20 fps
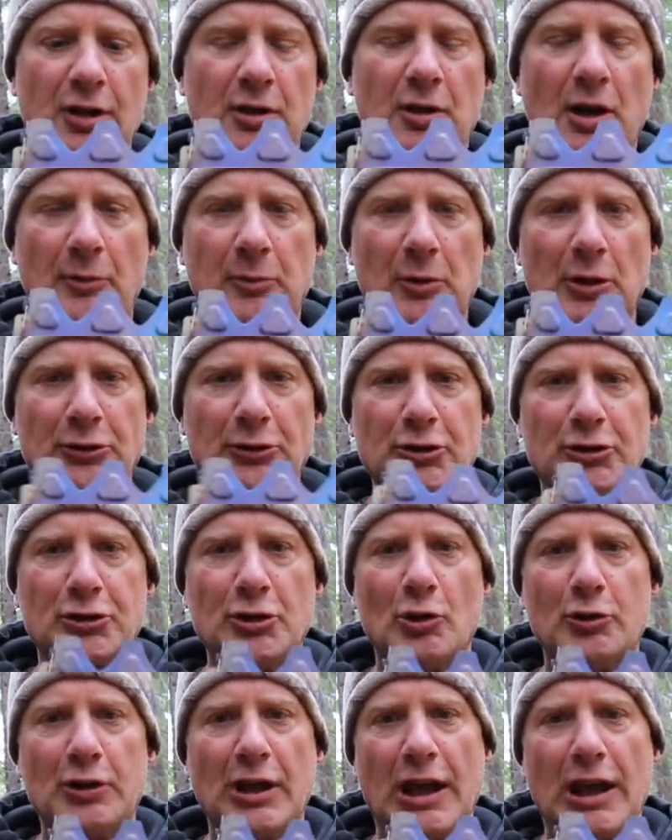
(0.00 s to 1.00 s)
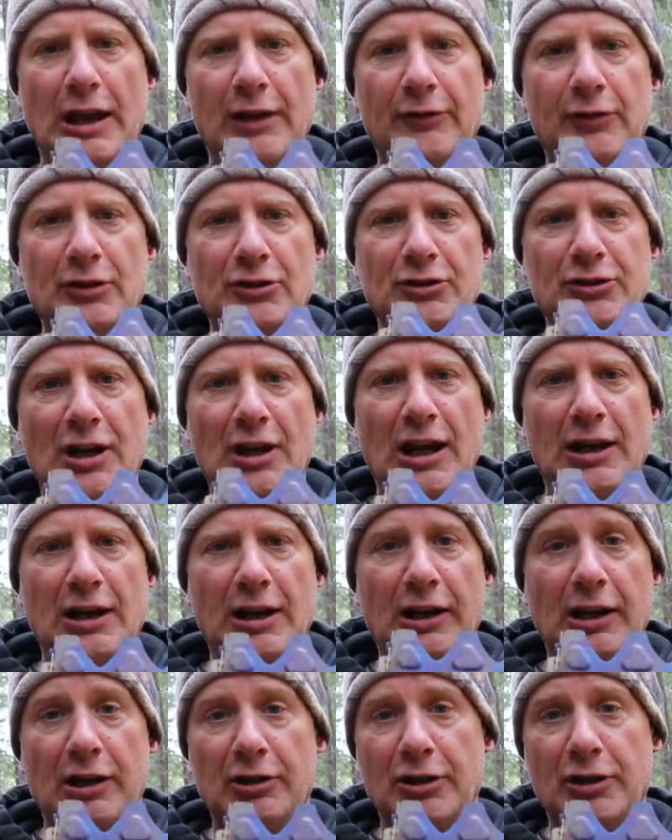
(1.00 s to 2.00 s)
I built a snow cave and stayed
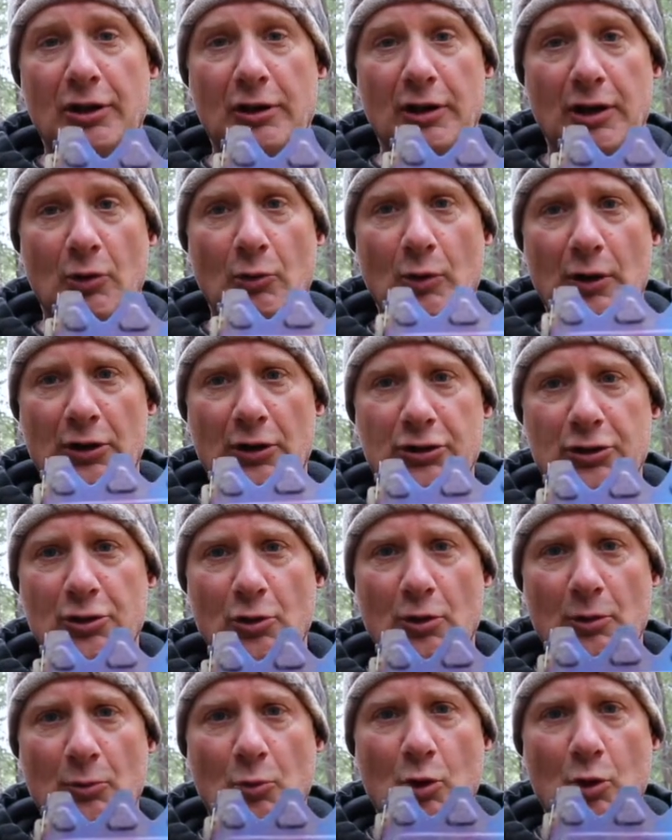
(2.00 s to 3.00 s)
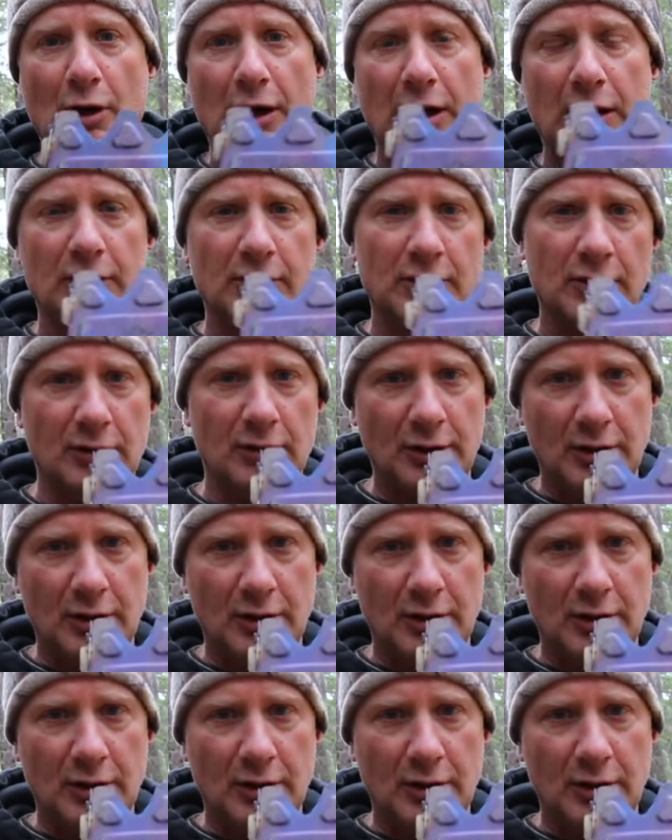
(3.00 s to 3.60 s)
in it during a winter storm warning.